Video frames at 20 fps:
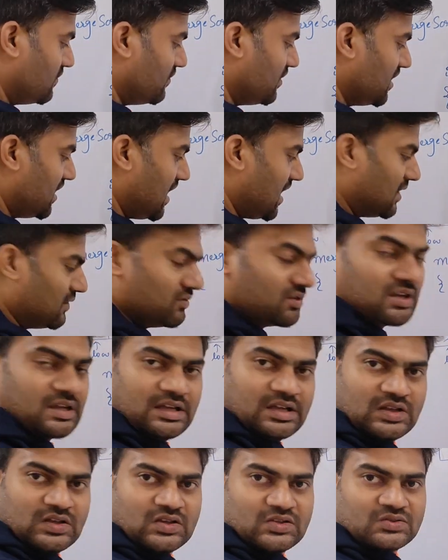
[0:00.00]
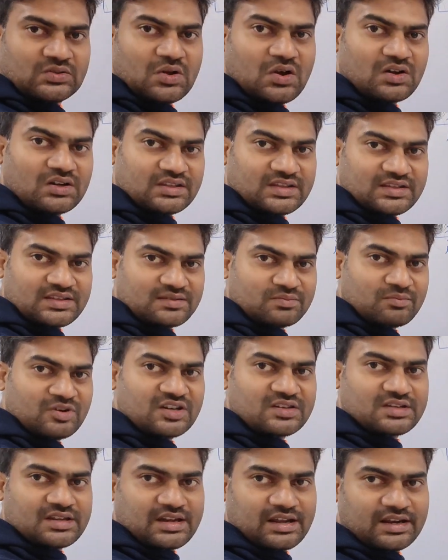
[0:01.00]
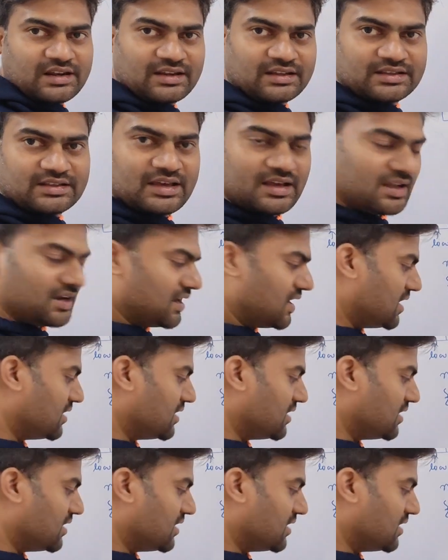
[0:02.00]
We have solved this merge technique there,